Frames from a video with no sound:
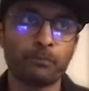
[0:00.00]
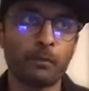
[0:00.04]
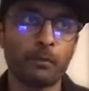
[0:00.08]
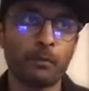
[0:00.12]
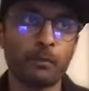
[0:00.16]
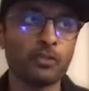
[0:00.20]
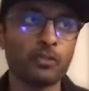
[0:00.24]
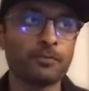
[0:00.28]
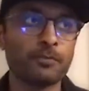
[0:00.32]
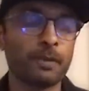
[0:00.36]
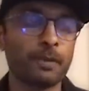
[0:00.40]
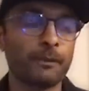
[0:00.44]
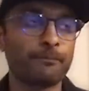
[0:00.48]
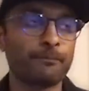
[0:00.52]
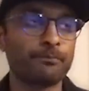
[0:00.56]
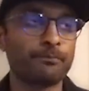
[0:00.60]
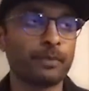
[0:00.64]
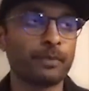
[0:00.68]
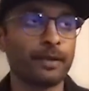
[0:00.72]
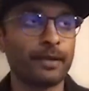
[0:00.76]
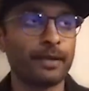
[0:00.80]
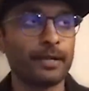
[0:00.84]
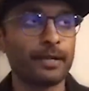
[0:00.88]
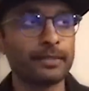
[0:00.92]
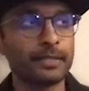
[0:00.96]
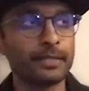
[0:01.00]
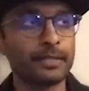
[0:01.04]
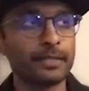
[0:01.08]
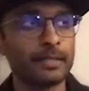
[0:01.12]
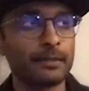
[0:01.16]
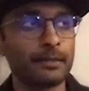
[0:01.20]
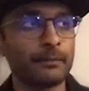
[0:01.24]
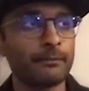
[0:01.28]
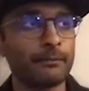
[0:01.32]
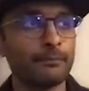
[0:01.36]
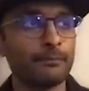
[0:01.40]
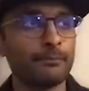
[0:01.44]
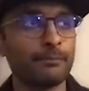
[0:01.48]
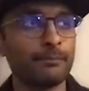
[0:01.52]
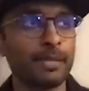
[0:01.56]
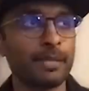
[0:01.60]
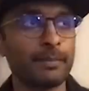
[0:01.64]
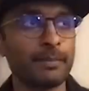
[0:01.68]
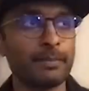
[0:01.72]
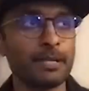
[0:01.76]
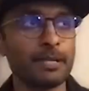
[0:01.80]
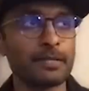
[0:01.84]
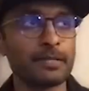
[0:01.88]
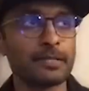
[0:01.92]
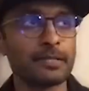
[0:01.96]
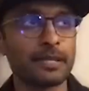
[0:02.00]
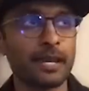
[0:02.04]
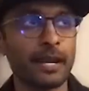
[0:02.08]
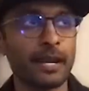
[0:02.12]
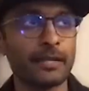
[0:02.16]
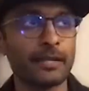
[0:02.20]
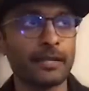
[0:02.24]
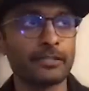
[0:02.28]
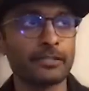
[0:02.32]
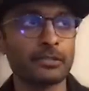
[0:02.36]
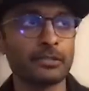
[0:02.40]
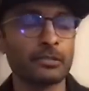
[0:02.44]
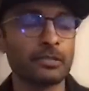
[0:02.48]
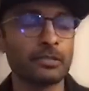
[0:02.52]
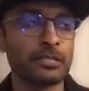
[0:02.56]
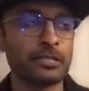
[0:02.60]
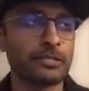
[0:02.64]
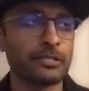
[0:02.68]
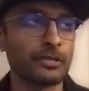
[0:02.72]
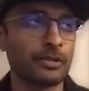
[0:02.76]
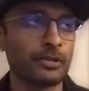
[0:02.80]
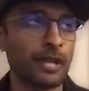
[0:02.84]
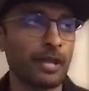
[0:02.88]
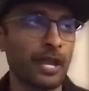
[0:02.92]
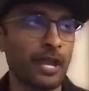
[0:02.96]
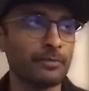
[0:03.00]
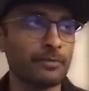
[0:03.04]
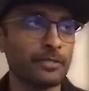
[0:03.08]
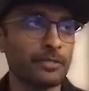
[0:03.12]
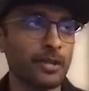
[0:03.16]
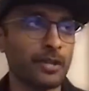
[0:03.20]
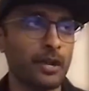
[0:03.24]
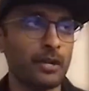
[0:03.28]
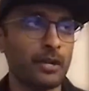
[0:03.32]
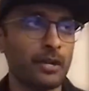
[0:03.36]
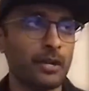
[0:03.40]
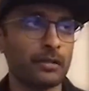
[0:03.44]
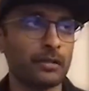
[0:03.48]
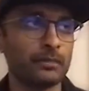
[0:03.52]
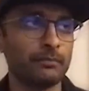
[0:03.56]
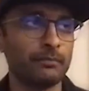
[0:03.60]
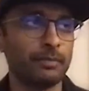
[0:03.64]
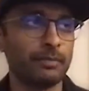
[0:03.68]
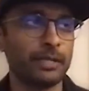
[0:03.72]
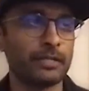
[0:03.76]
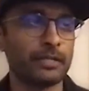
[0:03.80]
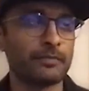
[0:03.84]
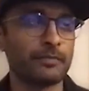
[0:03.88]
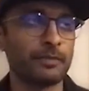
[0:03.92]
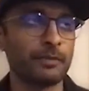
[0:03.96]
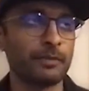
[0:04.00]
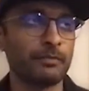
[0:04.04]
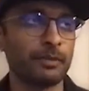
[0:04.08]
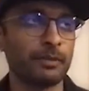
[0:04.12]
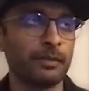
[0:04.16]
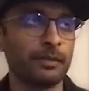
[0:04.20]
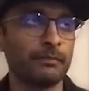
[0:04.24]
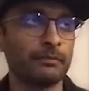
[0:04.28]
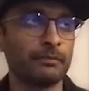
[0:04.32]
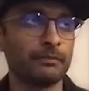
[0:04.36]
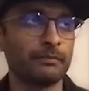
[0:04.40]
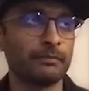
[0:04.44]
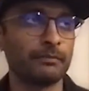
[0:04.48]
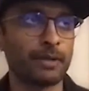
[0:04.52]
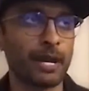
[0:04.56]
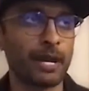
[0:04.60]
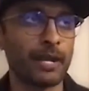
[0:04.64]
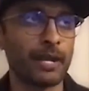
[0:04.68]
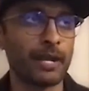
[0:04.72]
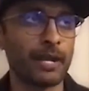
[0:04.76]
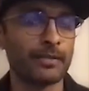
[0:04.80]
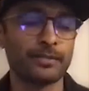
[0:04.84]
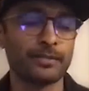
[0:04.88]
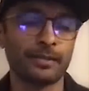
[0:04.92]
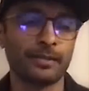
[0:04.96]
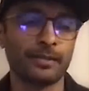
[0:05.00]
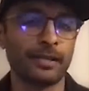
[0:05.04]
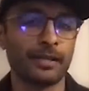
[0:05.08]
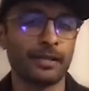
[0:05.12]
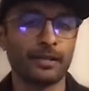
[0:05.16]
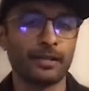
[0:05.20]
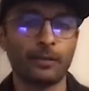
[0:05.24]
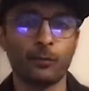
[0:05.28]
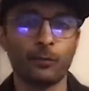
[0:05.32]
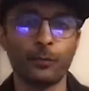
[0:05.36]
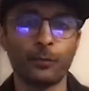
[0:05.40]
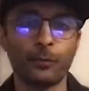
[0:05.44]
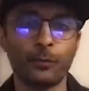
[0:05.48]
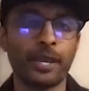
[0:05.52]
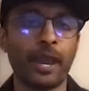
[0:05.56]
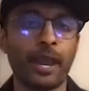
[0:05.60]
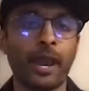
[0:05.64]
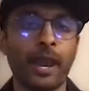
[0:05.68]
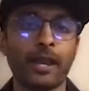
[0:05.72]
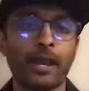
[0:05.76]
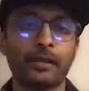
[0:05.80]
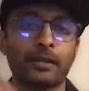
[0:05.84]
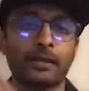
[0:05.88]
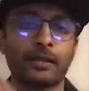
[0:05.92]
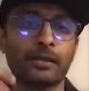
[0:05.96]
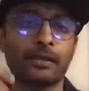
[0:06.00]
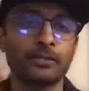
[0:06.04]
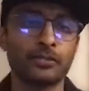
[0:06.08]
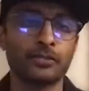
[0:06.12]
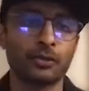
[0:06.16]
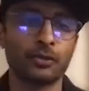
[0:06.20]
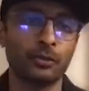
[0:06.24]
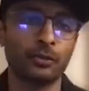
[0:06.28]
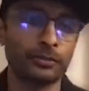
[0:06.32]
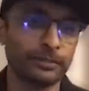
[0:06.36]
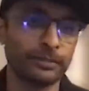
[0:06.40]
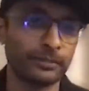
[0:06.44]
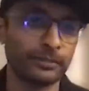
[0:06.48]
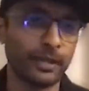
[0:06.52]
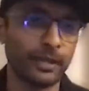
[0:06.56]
most i think people are scared to list on amazon because people brands are like we can't control the